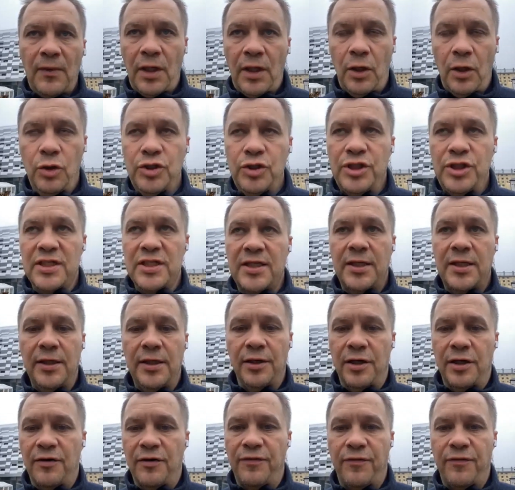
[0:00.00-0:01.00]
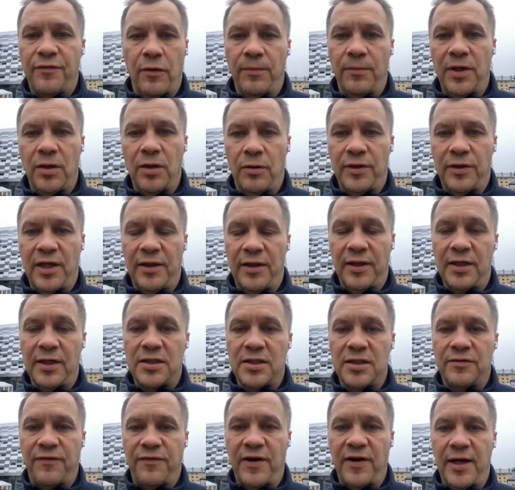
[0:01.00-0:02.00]
You just hear from that
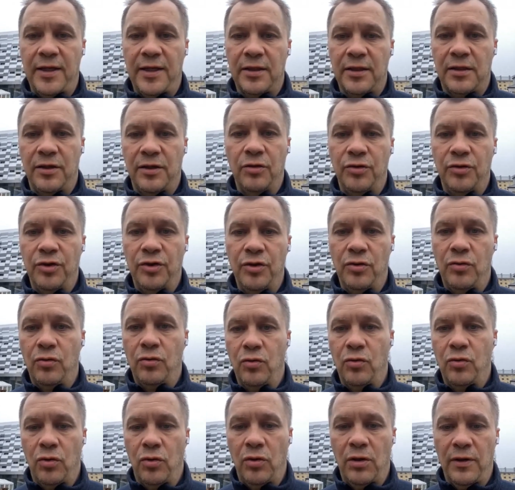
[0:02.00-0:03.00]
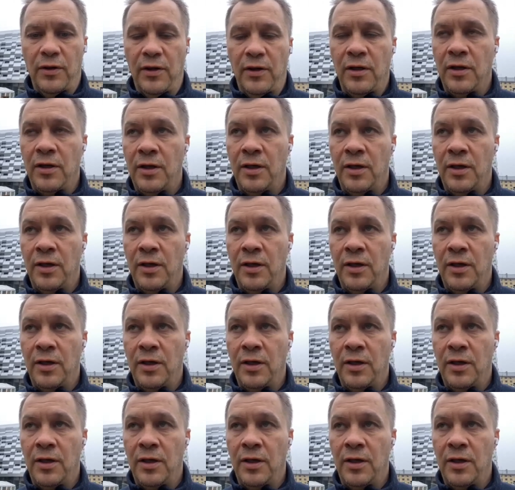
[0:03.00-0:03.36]
this friend you knew, or